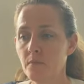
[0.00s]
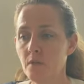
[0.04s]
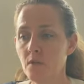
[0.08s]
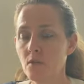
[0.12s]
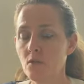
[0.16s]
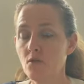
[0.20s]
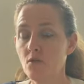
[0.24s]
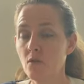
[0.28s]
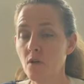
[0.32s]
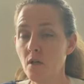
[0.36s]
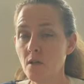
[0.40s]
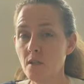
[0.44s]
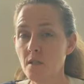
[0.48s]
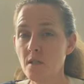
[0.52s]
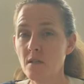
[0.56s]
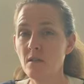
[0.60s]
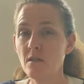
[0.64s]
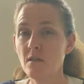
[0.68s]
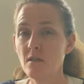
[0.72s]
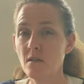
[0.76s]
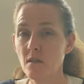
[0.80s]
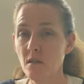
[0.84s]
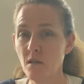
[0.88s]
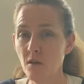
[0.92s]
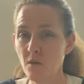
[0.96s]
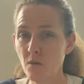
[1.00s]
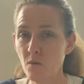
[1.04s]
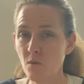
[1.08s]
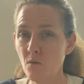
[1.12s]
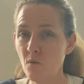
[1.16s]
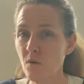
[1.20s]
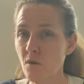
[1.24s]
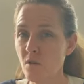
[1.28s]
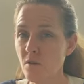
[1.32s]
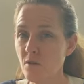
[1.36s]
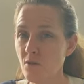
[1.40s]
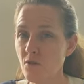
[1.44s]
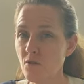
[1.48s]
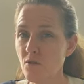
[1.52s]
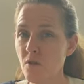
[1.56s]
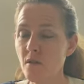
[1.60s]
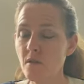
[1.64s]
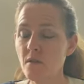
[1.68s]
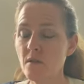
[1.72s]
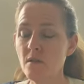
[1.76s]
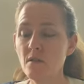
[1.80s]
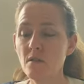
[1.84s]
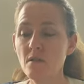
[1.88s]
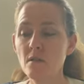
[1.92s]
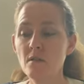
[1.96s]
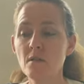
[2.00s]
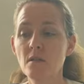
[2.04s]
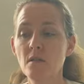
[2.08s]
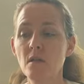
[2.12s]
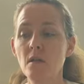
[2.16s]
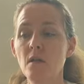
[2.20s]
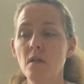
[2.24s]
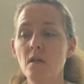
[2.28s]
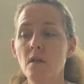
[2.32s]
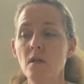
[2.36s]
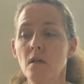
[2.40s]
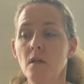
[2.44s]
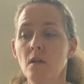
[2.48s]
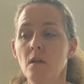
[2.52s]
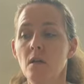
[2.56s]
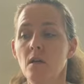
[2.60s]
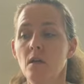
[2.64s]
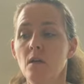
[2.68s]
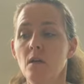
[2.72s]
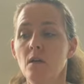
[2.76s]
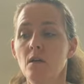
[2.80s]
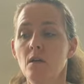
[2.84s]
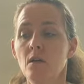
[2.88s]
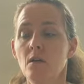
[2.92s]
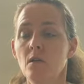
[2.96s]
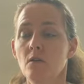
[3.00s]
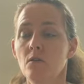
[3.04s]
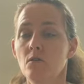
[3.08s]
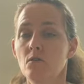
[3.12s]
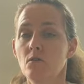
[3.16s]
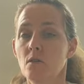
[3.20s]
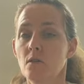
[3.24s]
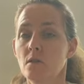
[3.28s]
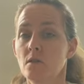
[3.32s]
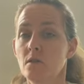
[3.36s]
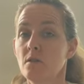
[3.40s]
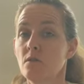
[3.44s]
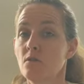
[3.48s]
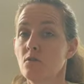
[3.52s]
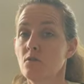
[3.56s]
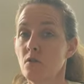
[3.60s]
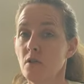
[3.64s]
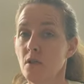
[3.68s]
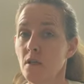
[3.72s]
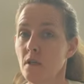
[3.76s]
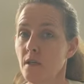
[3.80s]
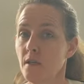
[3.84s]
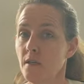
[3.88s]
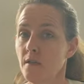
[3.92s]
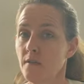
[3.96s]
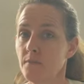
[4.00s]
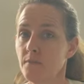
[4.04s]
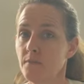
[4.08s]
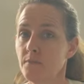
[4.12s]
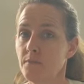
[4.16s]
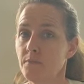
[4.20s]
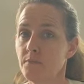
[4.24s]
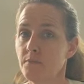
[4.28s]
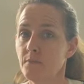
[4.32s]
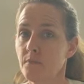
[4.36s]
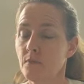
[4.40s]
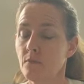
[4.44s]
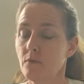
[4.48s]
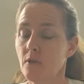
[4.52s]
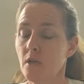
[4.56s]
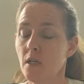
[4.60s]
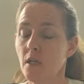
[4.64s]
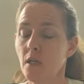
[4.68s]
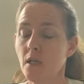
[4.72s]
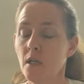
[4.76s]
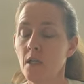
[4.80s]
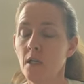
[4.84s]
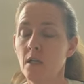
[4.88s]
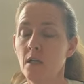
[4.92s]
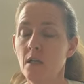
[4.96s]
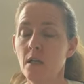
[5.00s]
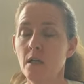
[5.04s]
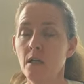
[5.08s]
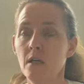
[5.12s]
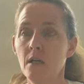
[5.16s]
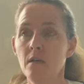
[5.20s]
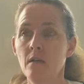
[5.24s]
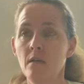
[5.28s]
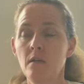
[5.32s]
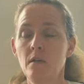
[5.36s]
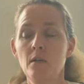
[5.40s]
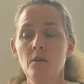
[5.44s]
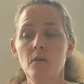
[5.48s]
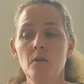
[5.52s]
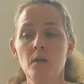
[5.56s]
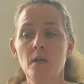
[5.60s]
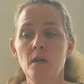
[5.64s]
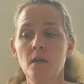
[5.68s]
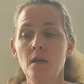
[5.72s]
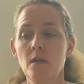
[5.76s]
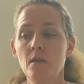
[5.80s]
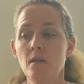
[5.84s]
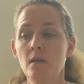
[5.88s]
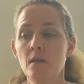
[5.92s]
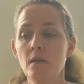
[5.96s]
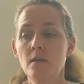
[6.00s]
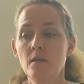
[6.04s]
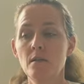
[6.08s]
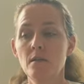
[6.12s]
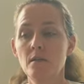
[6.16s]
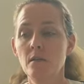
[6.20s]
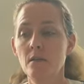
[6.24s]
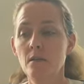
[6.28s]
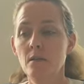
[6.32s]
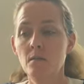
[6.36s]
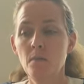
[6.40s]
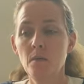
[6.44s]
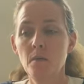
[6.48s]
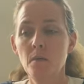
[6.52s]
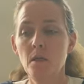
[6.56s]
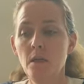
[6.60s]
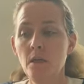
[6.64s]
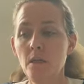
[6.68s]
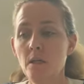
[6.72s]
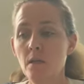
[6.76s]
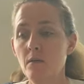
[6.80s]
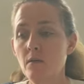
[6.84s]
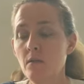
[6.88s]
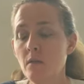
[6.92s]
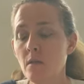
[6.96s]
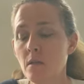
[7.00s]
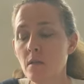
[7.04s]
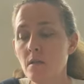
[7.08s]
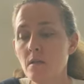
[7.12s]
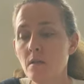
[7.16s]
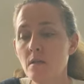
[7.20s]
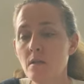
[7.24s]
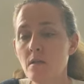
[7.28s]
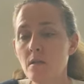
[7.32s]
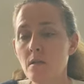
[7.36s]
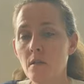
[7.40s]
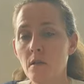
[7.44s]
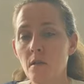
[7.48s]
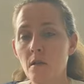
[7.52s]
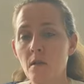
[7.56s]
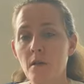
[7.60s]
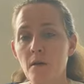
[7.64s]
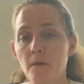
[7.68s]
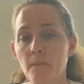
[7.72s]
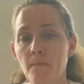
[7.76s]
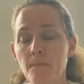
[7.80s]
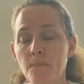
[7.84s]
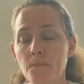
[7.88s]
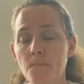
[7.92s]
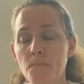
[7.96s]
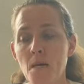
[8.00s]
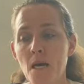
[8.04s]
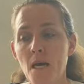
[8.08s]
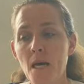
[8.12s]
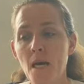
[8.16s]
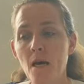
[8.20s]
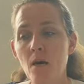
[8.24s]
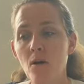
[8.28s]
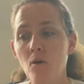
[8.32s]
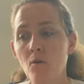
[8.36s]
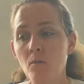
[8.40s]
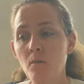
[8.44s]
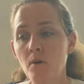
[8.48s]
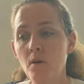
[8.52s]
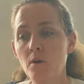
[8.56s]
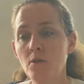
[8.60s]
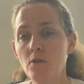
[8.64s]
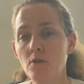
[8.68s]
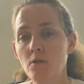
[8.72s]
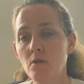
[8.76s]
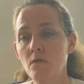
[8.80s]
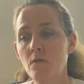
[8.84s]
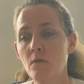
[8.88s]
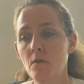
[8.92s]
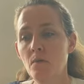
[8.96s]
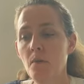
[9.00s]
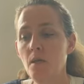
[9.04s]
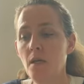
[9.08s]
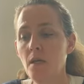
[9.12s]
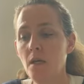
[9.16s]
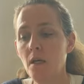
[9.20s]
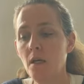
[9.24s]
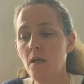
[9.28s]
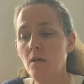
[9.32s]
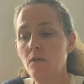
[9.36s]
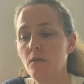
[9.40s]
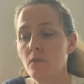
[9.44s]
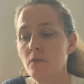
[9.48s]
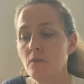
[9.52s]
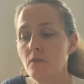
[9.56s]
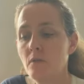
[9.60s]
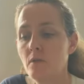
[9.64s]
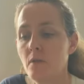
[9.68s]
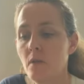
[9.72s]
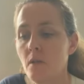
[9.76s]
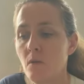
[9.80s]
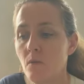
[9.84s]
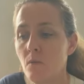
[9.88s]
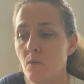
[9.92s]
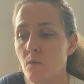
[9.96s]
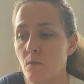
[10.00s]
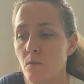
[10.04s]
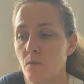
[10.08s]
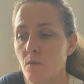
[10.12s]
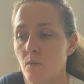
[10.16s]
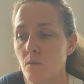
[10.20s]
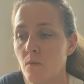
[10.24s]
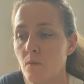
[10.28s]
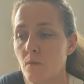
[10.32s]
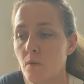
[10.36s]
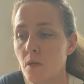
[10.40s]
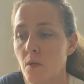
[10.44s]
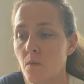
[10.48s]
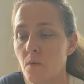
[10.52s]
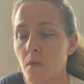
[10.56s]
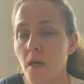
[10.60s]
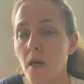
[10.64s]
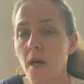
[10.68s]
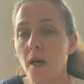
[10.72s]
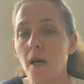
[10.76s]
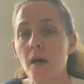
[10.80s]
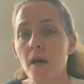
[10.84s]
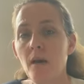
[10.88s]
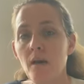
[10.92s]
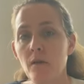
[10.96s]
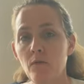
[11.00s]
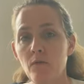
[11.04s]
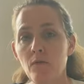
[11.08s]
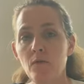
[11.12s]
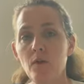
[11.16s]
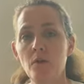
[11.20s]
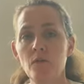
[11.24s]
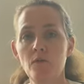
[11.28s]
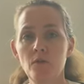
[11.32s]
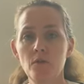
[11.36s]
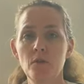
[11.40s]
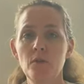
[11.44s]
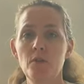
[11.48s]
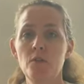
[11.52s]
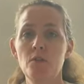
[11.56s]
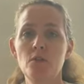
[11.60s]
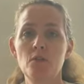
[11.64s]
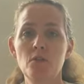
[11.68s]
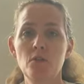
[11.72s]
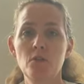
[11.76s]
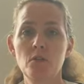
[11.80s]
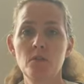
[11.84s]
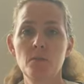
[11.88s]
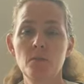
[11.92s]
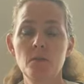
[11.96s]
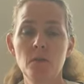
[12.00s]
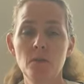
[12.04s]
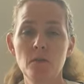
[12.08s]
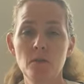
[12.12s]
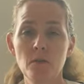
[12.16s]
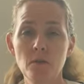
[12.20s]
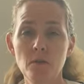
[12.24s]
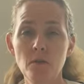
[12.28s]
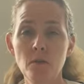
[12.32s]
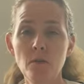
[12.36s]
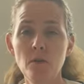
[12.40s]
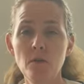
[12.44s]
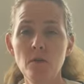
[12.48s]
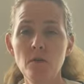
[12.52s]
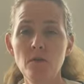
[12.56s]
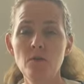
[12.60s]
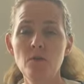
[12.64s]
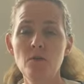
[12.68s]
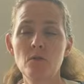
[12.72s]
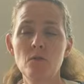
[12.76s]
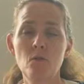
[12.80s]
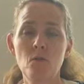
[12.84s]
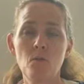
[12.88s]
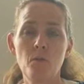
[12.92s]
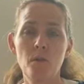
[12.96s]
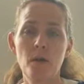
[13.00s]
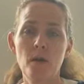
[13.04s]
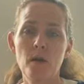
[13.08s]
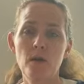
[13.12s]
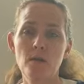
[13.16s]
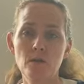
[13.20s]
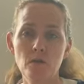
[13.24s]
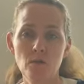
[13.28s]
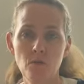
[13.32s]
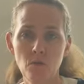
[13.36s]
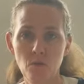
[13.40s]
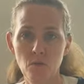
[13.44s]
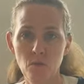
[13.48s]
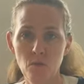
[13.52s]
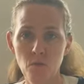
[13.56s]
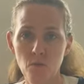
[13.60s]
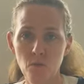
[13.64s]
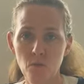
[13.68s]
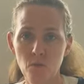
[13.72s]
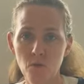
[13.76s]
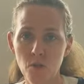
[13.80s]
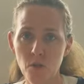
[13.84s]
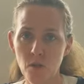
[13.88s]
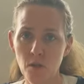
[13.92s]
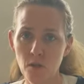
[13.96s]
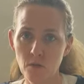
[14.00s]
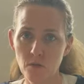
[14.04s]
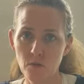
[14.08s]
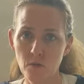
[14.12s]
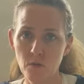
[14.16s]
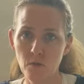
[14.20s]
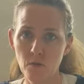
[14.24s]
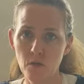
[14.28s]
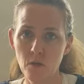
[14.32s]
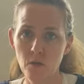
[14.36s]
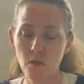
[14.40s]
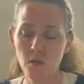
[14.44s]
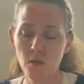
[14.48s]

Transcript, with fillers: Trust is another one. Trust is tricky, right? And you know, again, like I said at the beginning of this, how much of the behaviors that we have in relationships as adults go back to childhood?